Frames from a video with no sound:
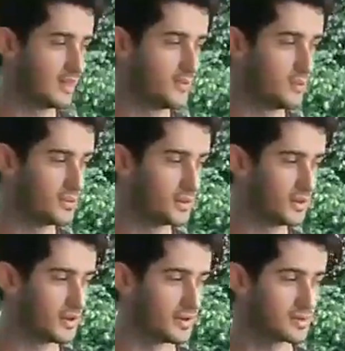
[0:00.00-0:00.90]
if you win the
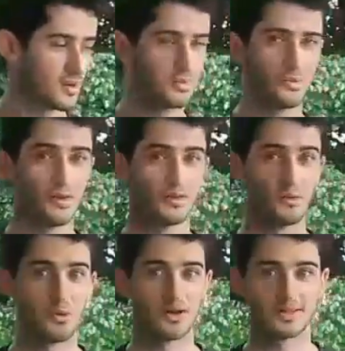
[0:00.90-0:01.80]
lottery, it's probably one of the
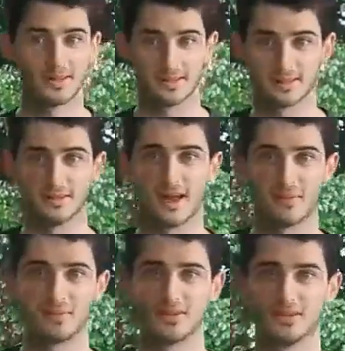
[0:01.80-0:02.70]
worst things that could
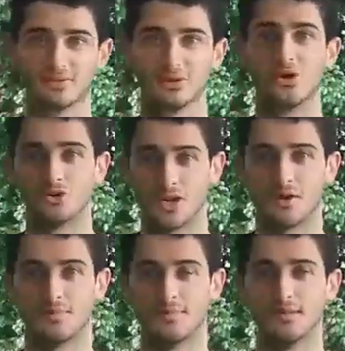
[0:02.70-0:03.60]
happen to you long
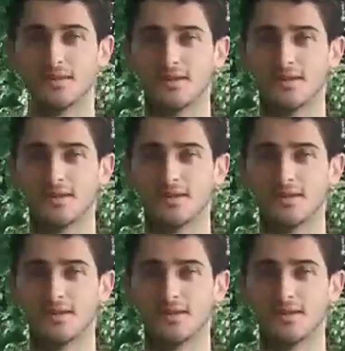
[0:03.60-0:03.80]
term.